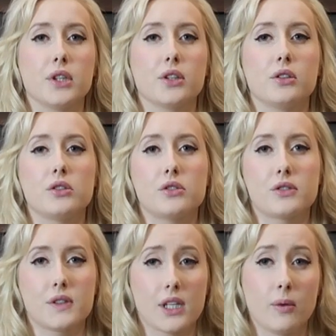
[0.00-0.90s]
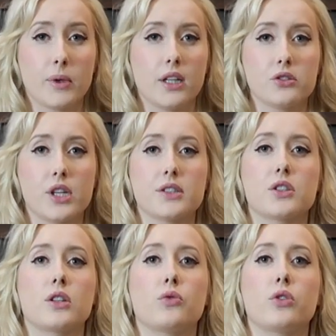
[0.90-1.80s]
been going to the same
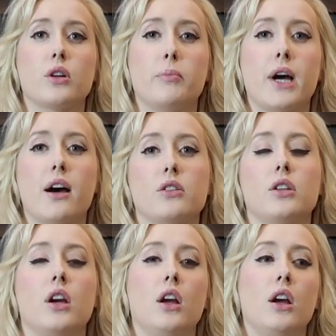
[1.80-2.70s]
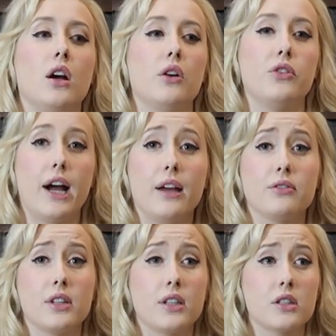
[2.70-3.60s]
hairdresser for about
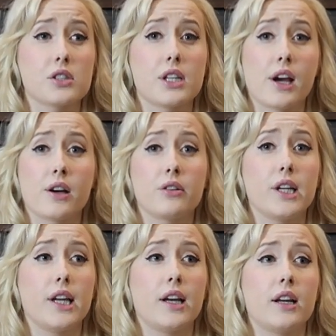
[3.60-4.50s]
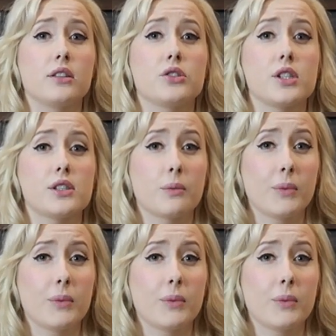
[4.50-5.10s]
5 years now and she's